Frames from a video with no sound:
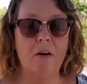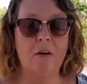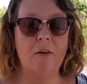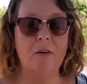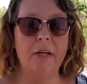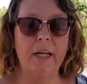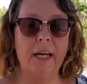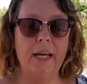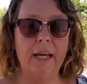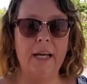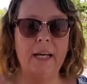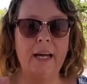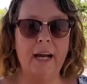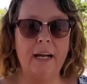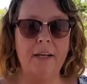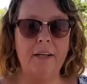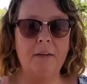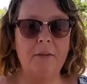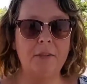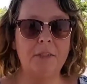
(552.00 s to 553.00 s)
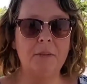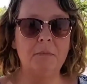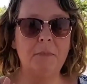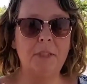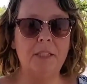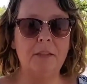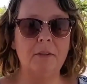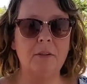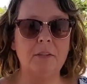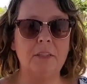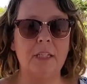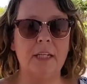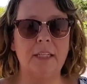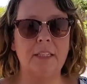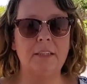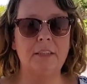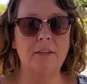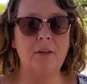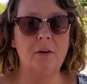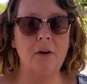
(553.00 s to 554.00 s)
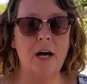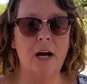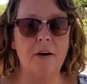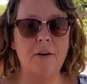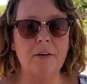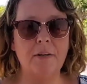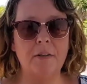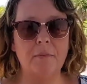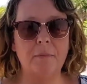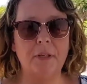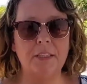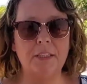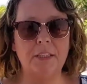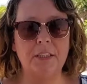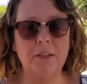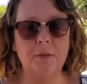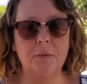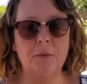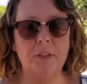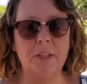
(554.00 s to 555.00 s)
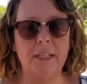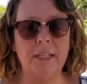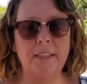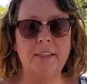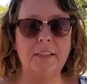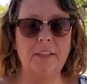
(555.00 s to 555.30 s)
Okay, adios amigos. Let us know how your budget's working.